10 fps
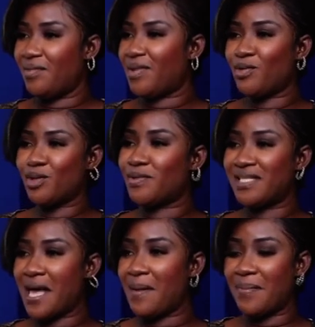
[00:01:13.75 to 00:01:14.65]
But those ones
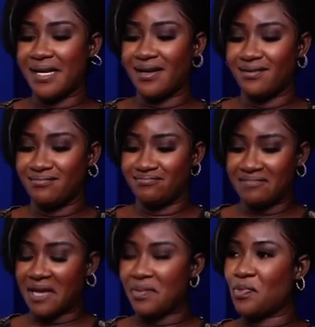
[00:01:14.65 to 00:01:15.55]
happen
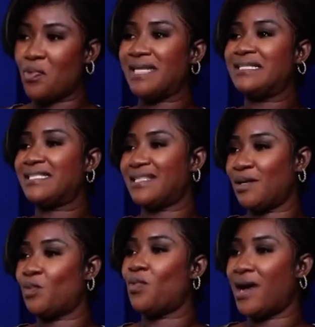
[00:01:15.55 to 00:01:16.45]
like once in a
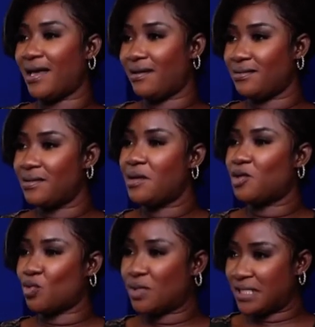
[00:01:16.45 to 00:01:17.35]
while.
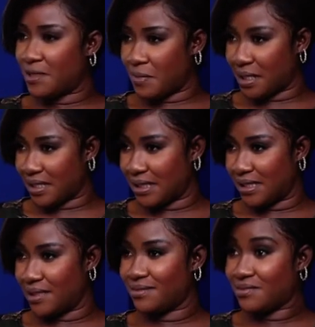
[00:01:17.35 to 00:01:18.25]
So
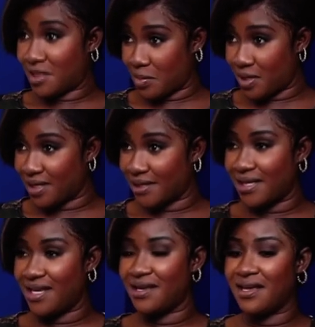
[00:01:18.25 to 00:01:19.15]
typically,
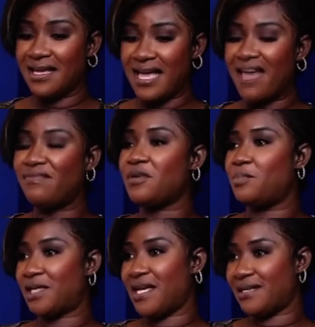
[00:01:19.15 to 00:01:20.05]

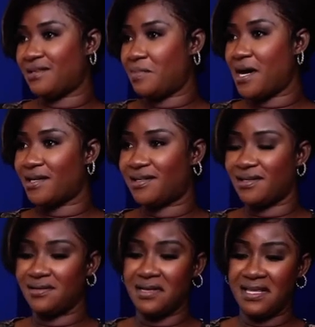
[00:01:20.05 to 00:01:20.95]
everybody has a
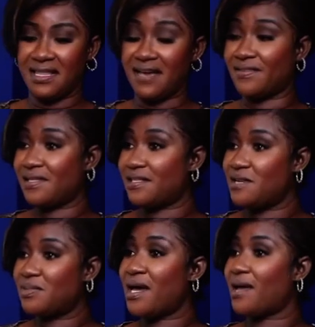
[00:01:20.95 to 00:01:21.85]
pattern. They have a sleep
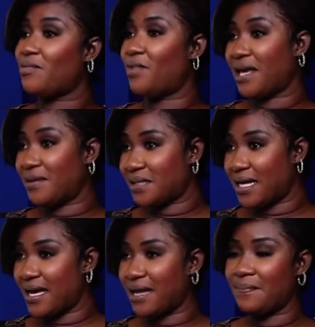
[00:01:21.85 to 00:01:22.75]
time, wake up
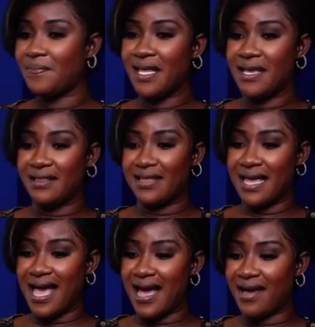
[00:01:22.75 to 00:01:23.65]
time. They
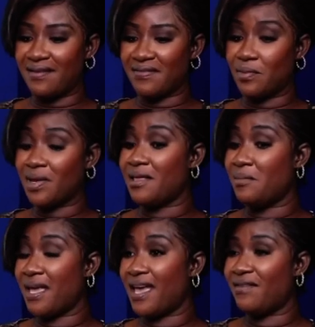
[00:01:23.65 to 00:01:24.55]
have the way they
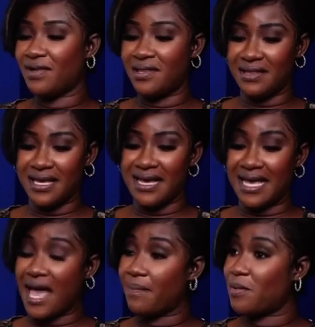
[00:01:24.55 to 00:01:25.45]
behave, whether they are a
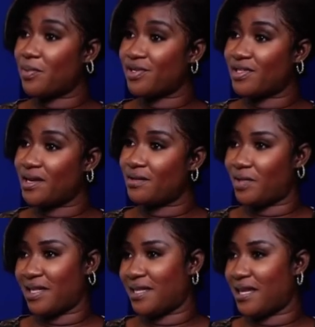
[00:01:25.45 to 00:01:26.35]
happy person,
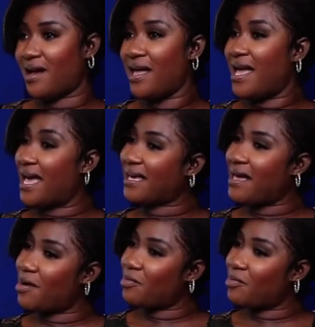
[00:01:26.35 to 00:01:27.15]
whether they are a calm